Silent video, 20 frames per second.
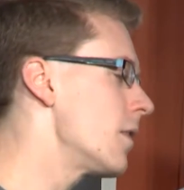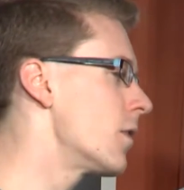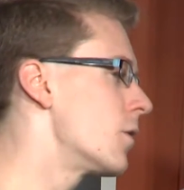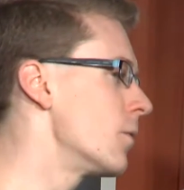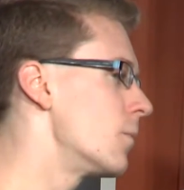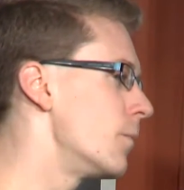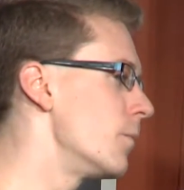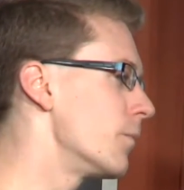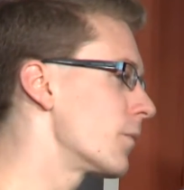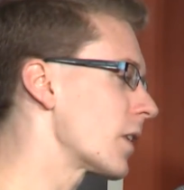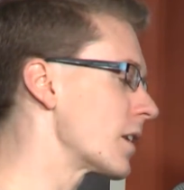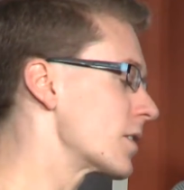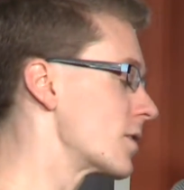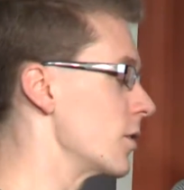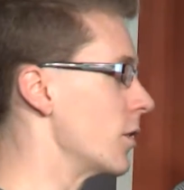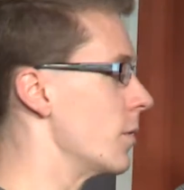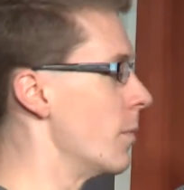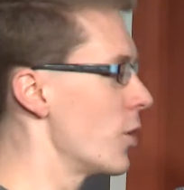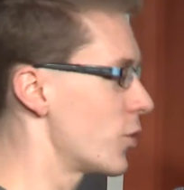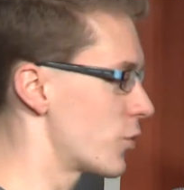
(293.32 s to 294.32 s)
the,
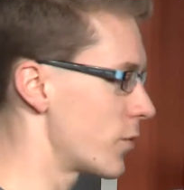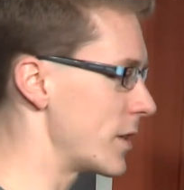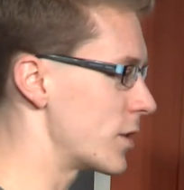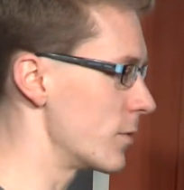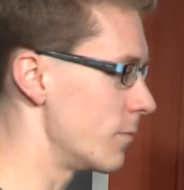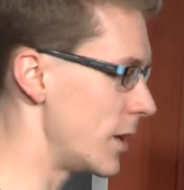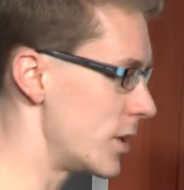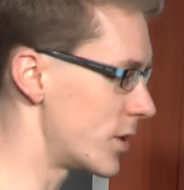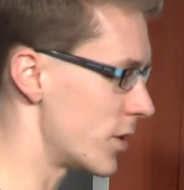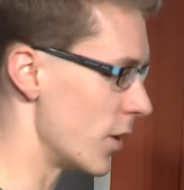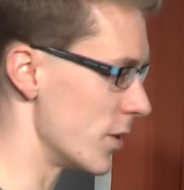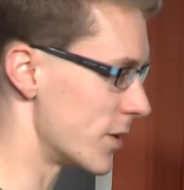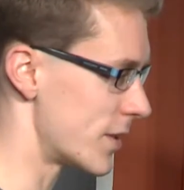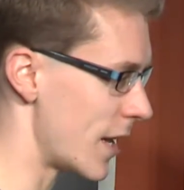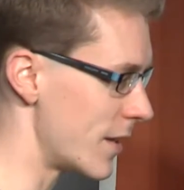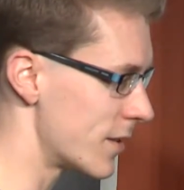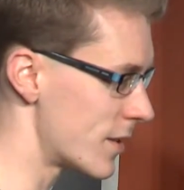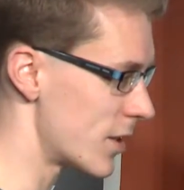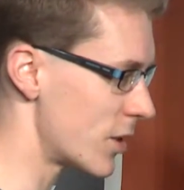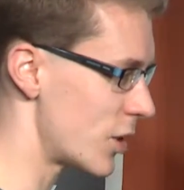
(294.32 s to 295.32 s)
the most recent research
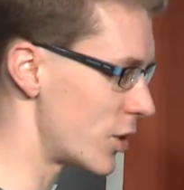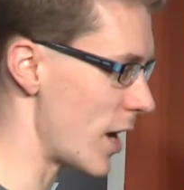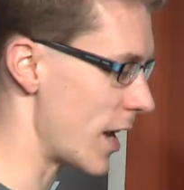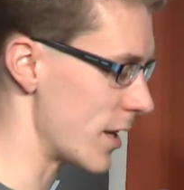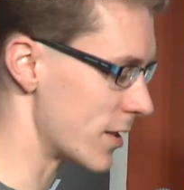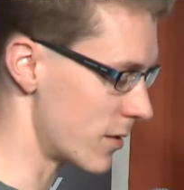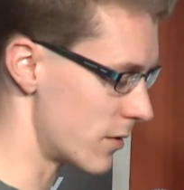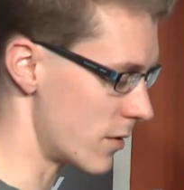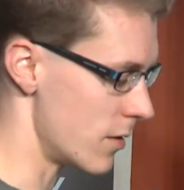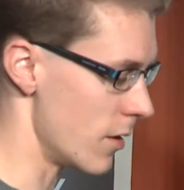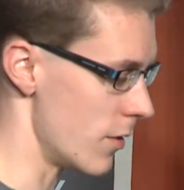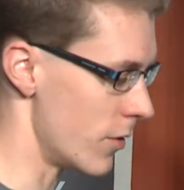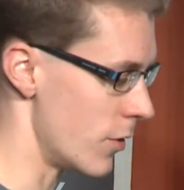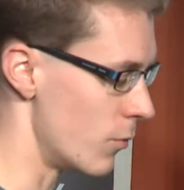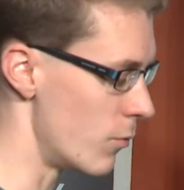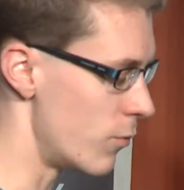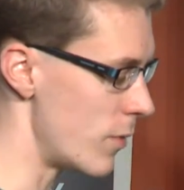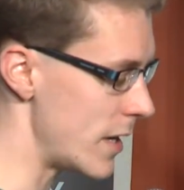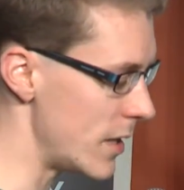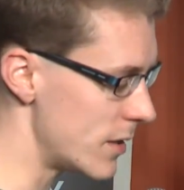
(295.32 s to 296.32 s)
tends to suggest that
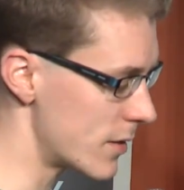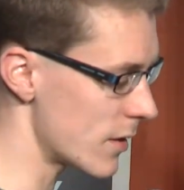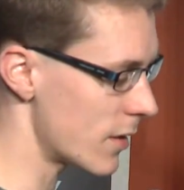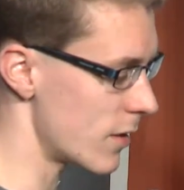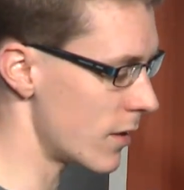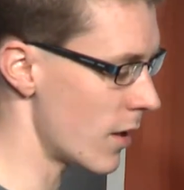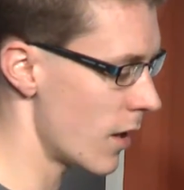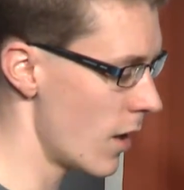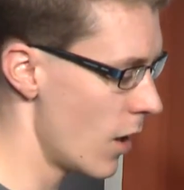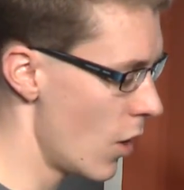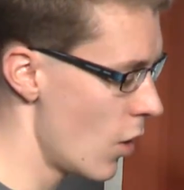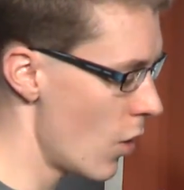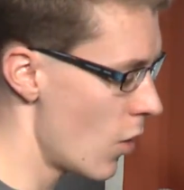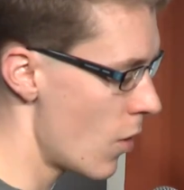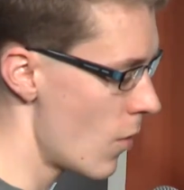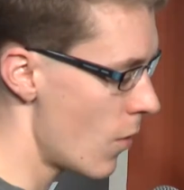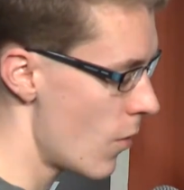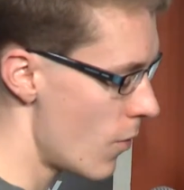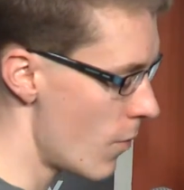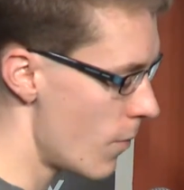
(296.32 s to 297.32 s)
the reason
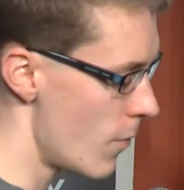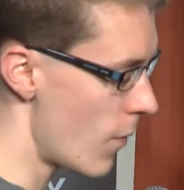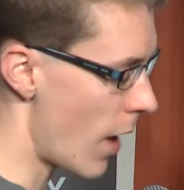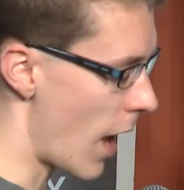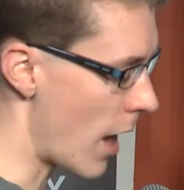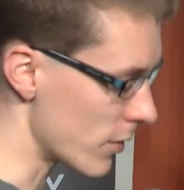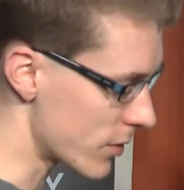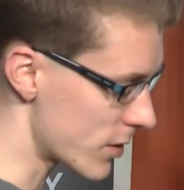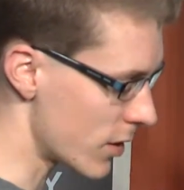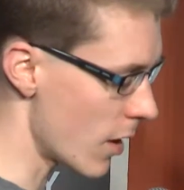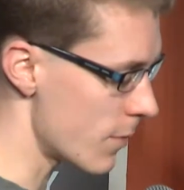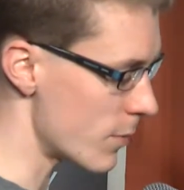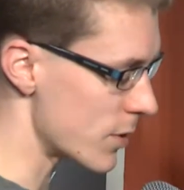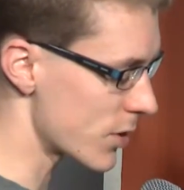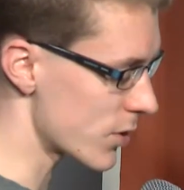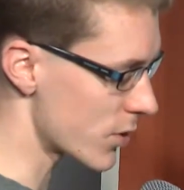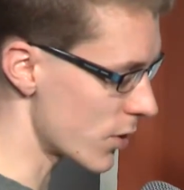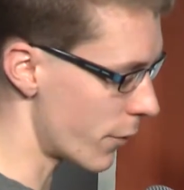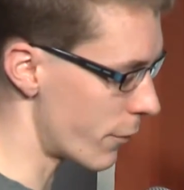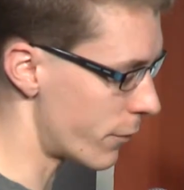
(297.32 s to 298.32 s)

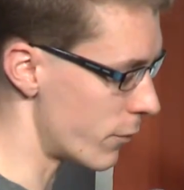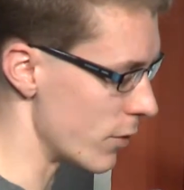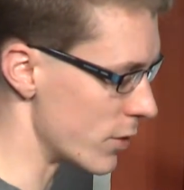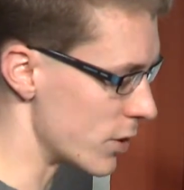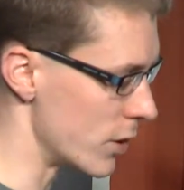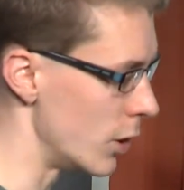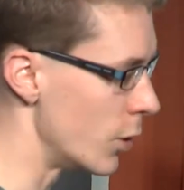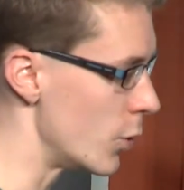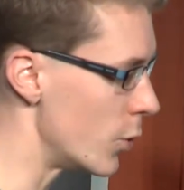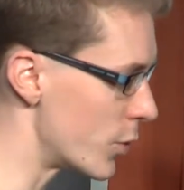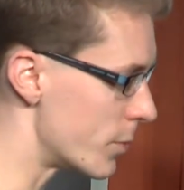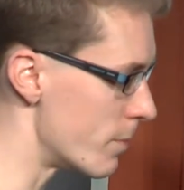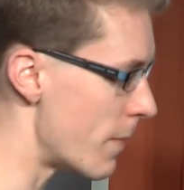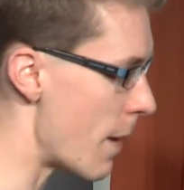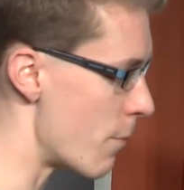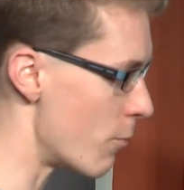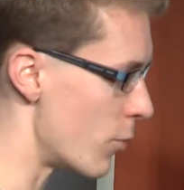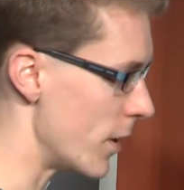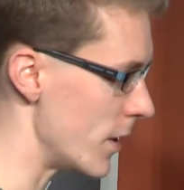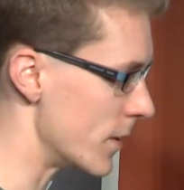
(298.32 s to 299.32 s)
Alzheimer's sufferers lose
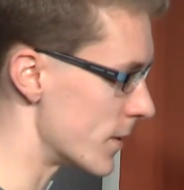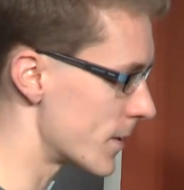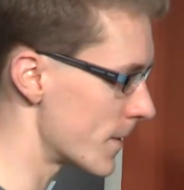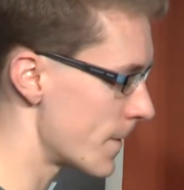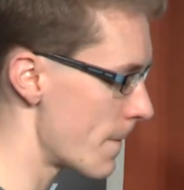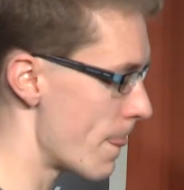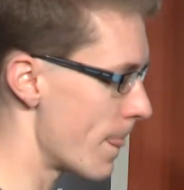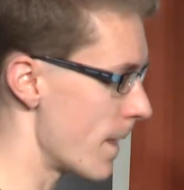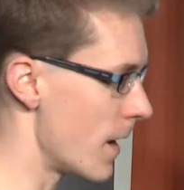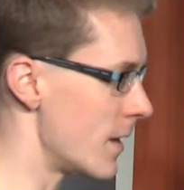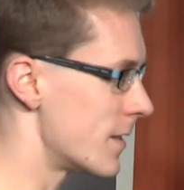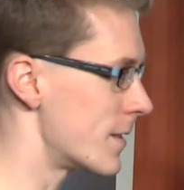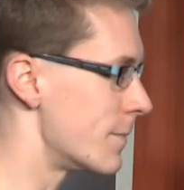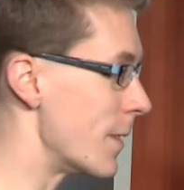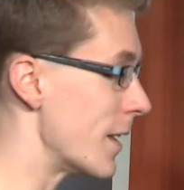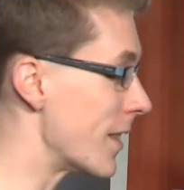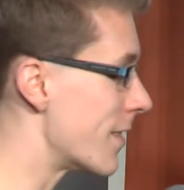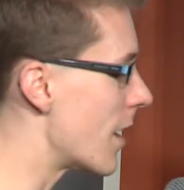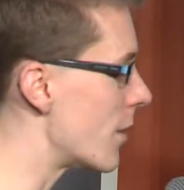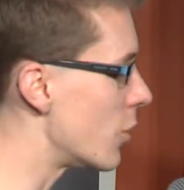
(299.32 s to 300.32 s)
memories
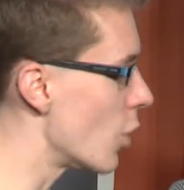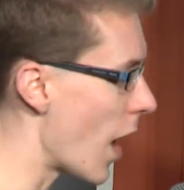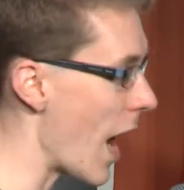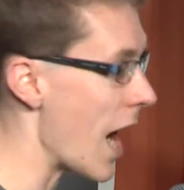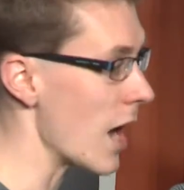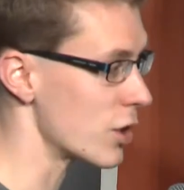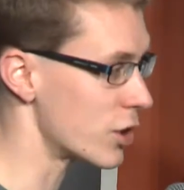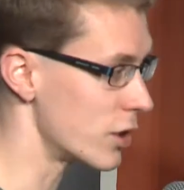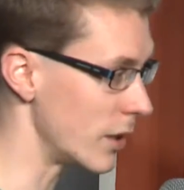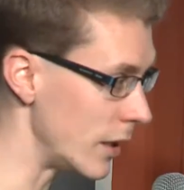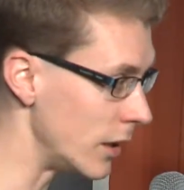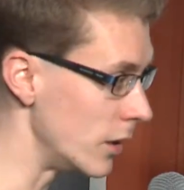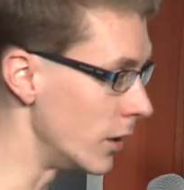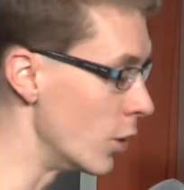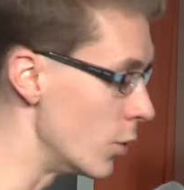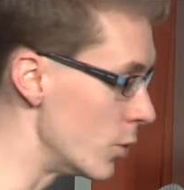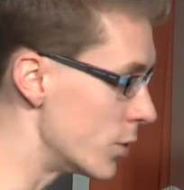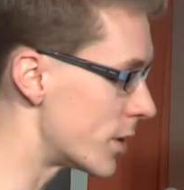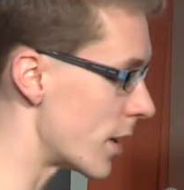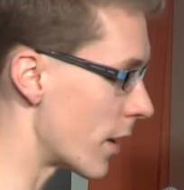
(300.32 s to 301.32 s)
is they, are not actually
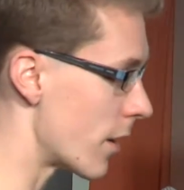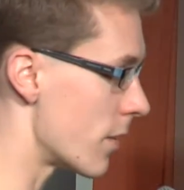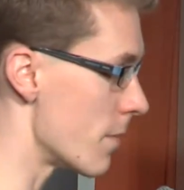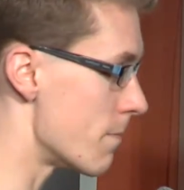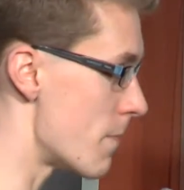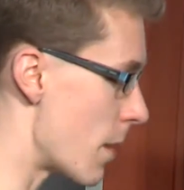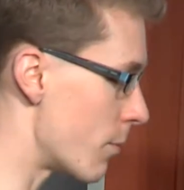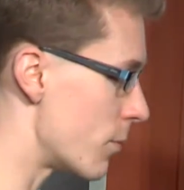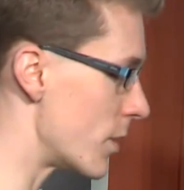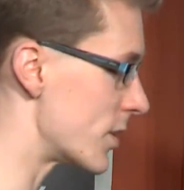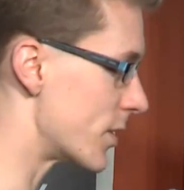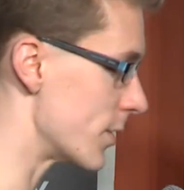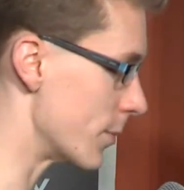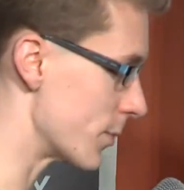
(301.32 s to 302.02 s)
losing the memories